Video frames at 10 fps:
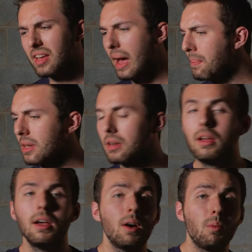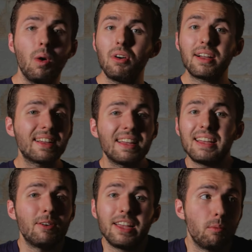happen. Well,
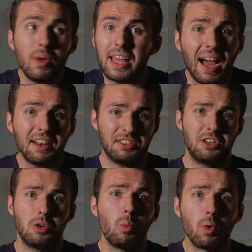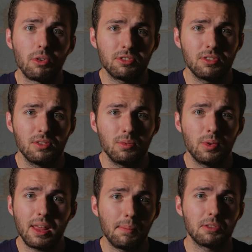we got into no wars
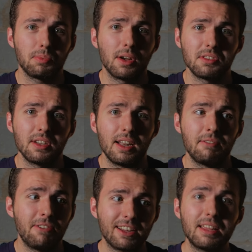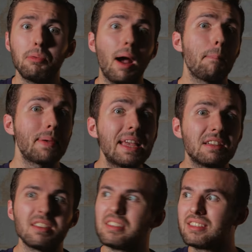with him as president. In fact, he brought
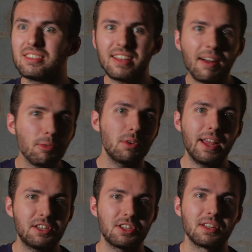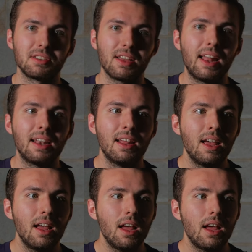peace in several nations, and
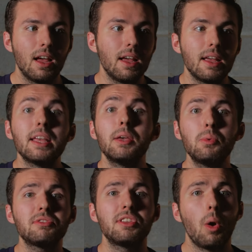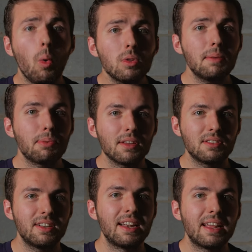he was the only
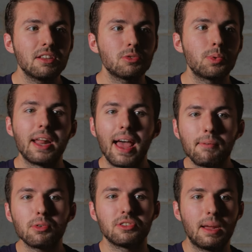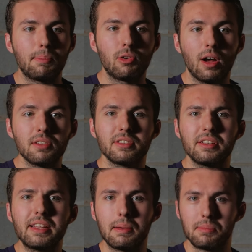president in history to ever step across the
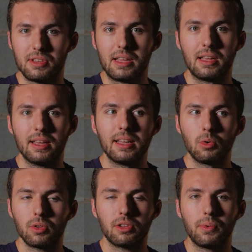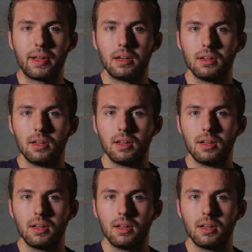DMZ in North Korea.